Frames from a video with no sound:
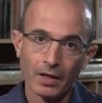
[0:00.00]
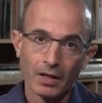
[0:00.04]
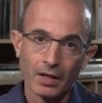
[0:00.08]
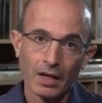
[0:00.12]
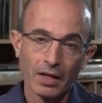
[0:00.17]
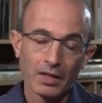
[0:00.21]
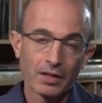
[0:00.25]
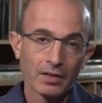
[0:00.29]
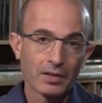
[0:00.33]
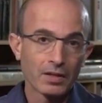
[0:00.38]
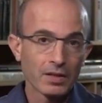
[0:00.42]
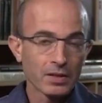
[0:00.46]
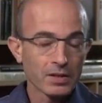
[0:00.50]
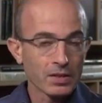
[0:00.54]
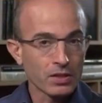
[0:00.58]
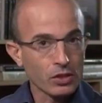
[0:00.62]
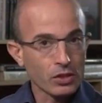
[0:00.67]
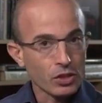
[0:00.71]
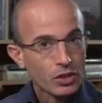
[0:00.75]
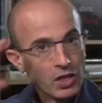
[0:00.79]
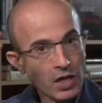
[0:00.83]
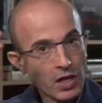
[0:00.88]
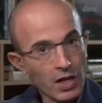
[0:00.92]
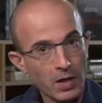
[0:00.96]
And this
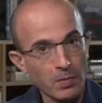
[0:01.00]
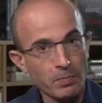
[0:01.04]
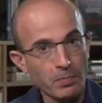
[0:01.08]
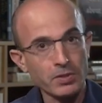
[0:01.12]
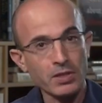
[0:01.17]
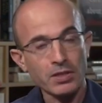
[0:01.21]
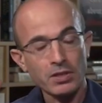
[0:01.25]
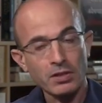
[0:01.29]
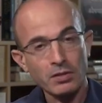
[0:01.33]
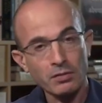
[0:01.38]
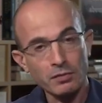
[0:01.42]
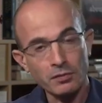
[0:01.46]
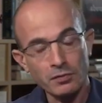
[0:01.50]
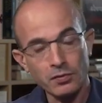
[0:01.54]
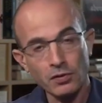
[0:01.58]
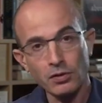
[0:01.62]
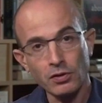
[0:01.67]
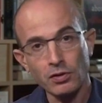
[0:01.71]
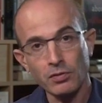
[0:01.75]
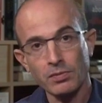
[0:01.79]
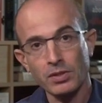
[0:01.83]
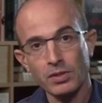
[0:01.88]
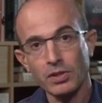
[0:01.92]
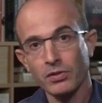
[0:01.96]
shapes and
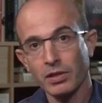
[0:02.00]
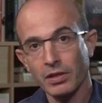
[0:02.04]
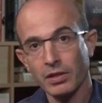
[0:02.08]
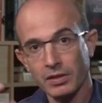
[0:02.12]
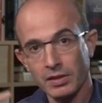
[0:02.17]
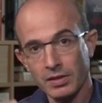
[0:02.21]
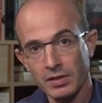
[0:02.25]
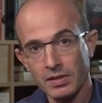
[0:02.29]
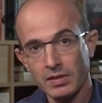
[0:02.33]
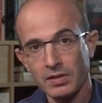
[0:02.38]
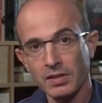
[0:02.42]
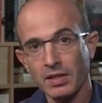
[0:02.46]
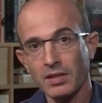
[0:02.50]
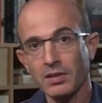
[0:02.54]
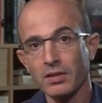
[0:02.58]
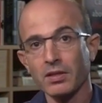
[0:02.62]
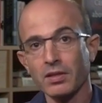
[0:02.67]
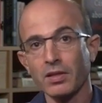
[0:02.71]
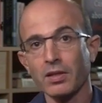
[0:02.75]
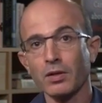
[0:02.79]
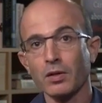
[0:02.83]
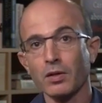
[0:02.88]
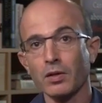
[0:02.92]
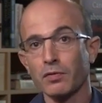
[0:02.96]
informs your
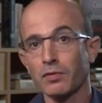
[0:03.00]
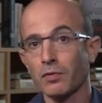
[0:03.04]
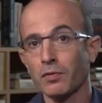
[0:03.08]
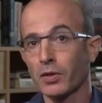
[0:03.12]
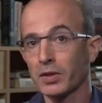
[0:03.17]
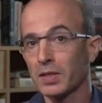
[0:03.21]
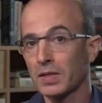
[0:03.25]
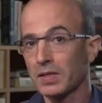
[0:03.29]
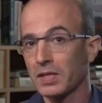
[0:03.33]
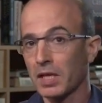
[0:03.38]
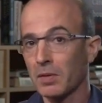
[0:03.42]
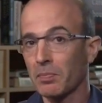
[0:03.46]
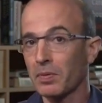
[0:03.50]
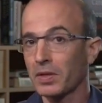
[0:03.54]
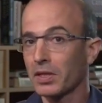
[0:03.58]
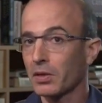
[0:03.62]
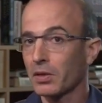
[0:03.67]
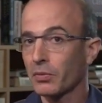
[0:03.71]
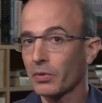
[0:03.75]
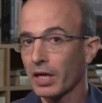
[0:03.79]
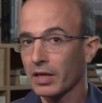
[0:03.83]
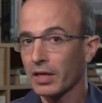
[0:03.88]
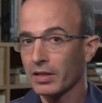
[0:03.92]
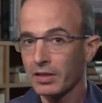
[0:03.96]
understanding of what is happening
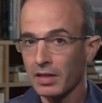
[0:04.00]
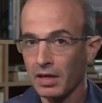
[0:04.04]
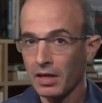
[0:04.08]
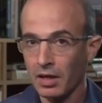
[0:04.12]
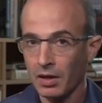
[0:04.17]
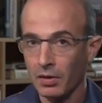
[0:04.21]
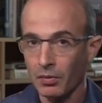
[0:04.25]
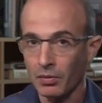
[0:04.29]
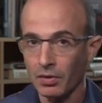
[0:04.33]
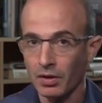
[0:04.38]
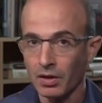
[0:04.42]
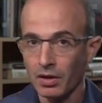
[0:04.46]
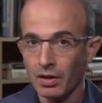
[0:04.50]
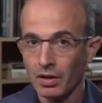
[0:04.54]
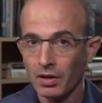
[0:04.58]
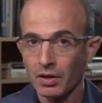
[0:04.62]
right now.